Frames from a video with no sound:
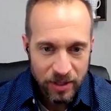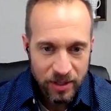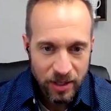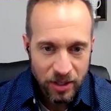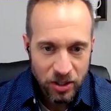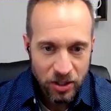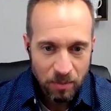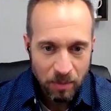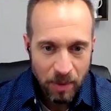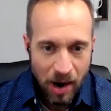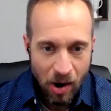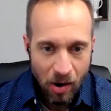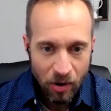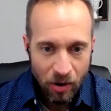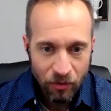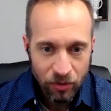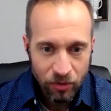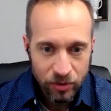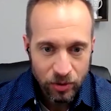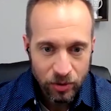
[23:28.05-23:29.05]
such a
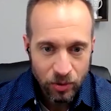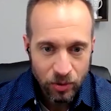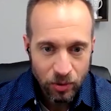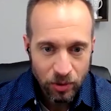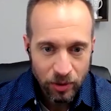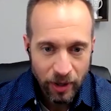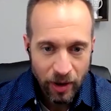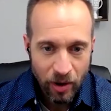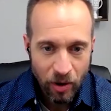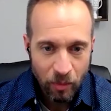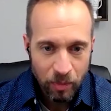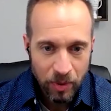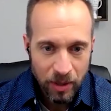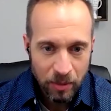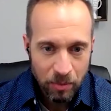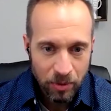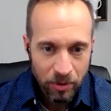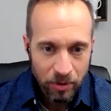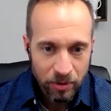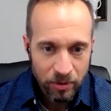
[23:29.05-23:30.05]
powerful tool to help
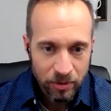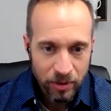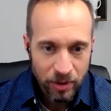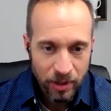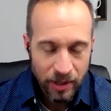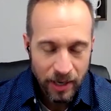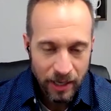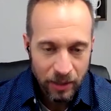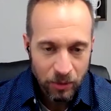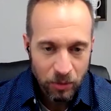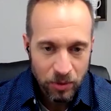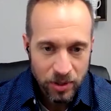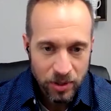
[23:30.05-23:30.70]
people connect with